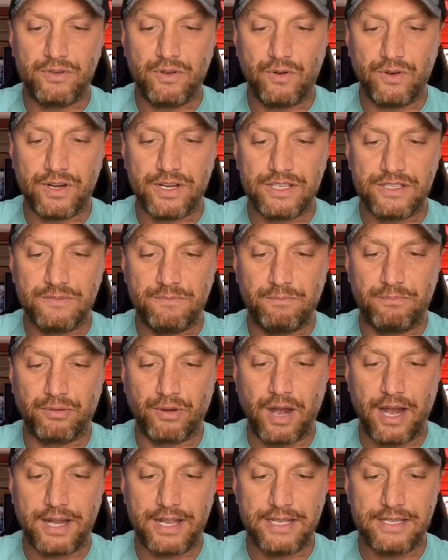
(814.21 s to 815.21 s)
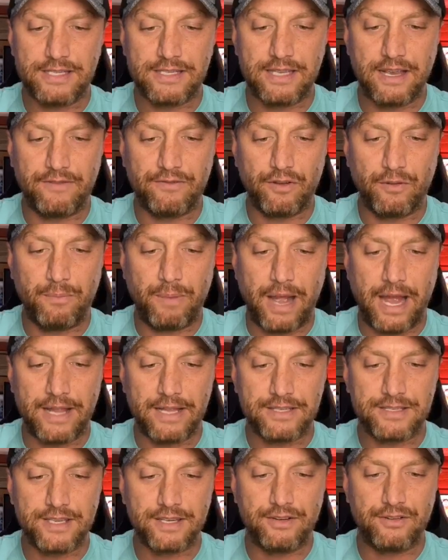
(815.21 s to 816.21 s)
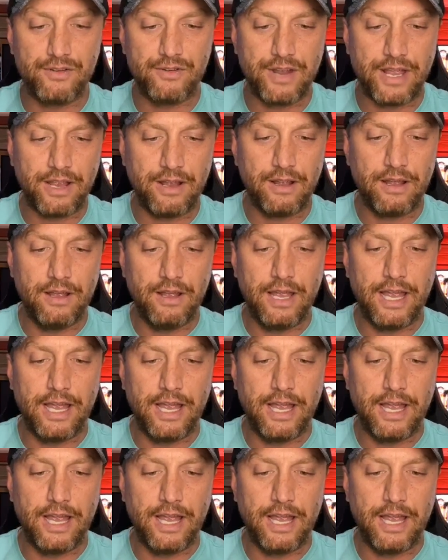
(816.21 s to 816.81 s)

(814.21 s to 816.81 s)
Doris brought in several pilots, including